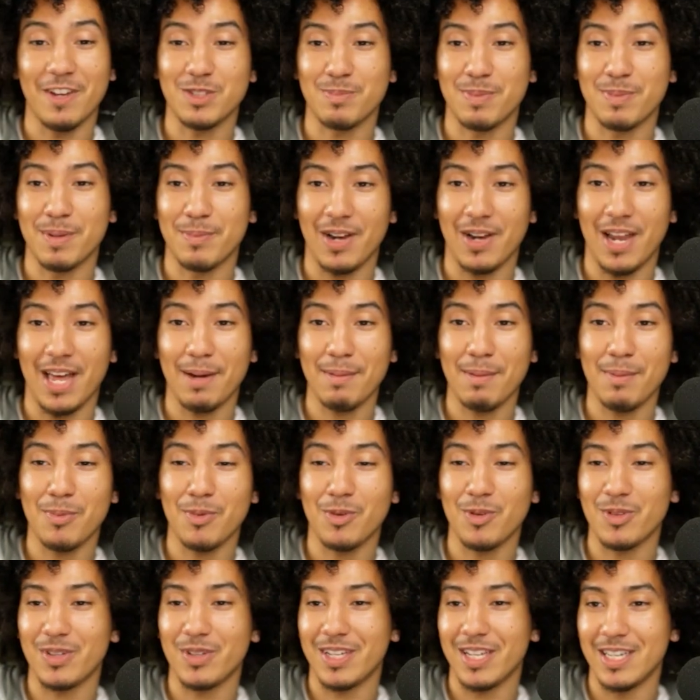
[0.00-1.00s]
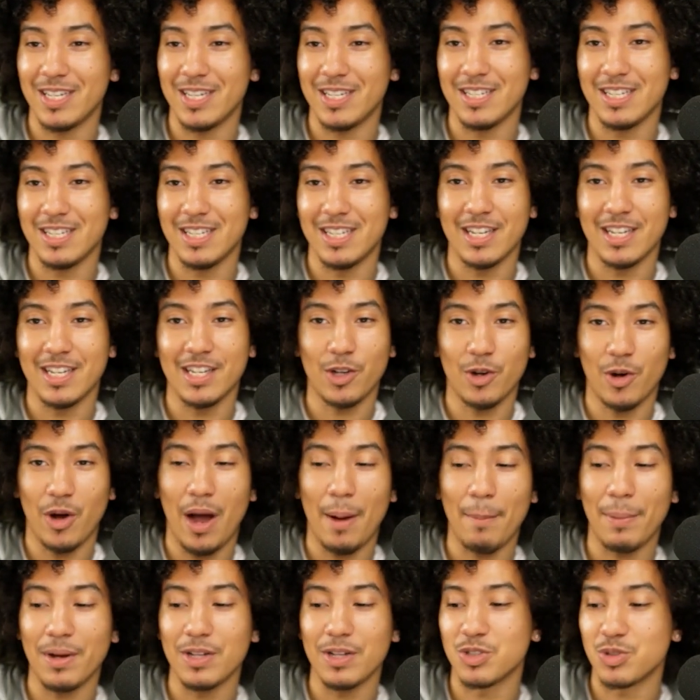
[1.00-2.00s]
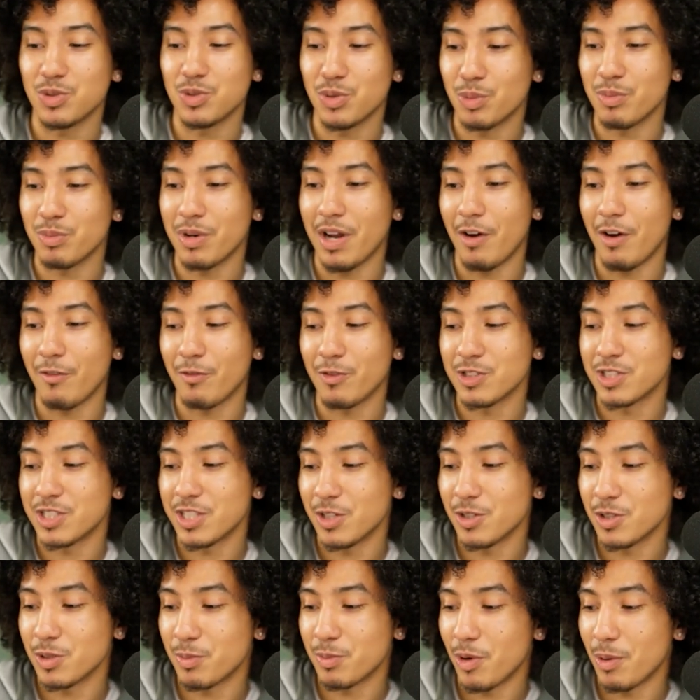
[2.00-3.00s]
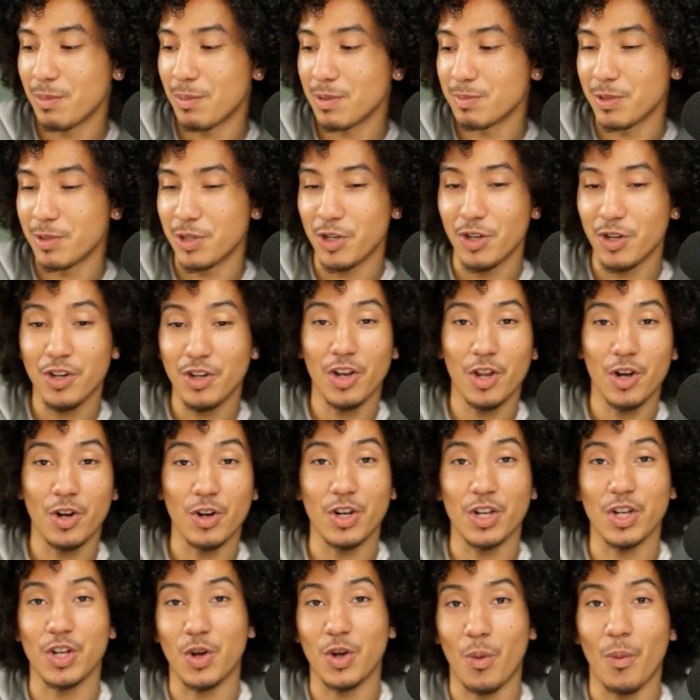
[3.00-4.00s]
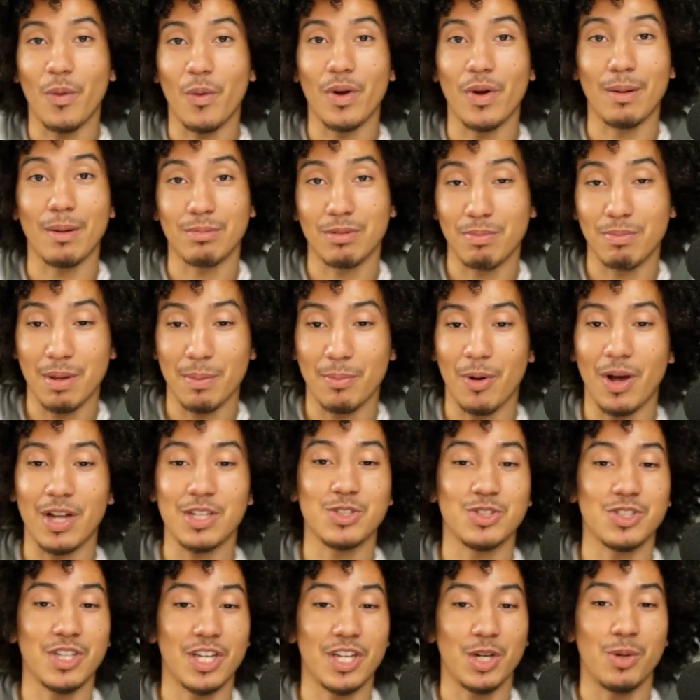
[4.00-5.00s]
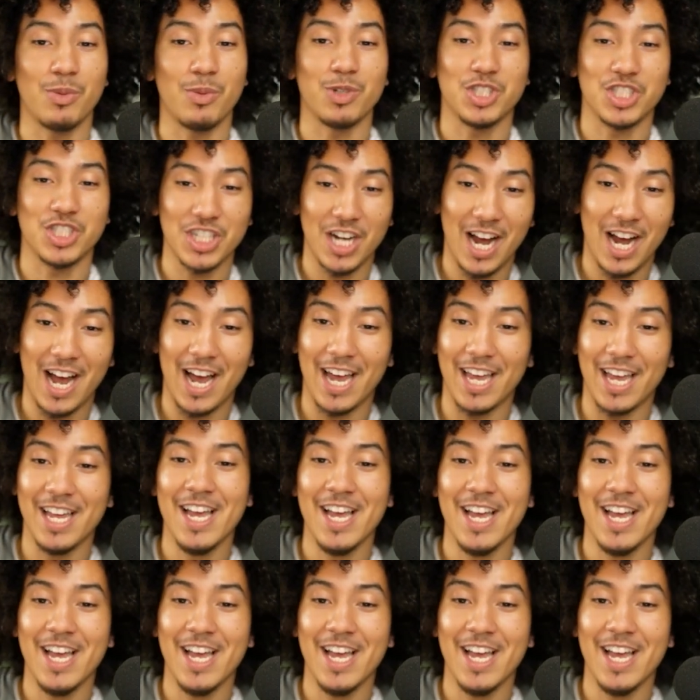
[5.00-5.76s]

with people. A lot of people can, you know, hop on Zoom now for sales appointments, but you're literally going up to people. As you said, you were shy.